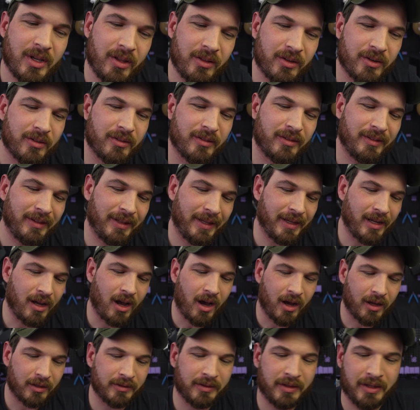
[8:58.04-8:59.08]
other like
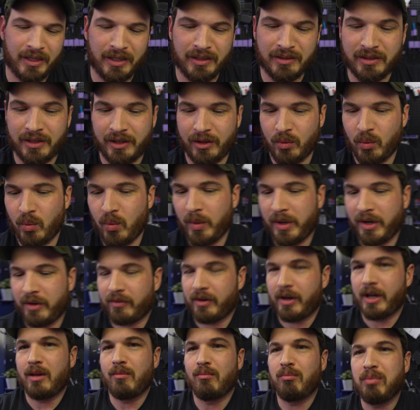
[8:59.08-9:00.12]
odd things, like whenever
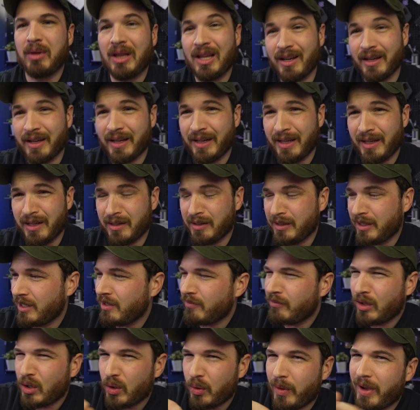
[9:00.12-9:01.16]
I plug it in,
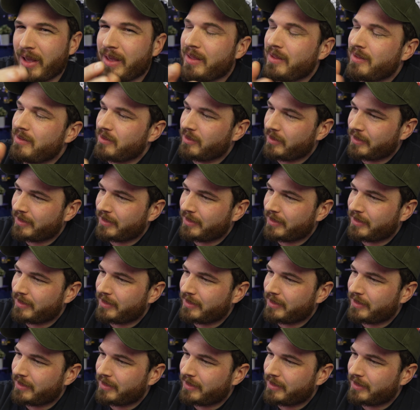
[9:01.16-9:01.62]
even though I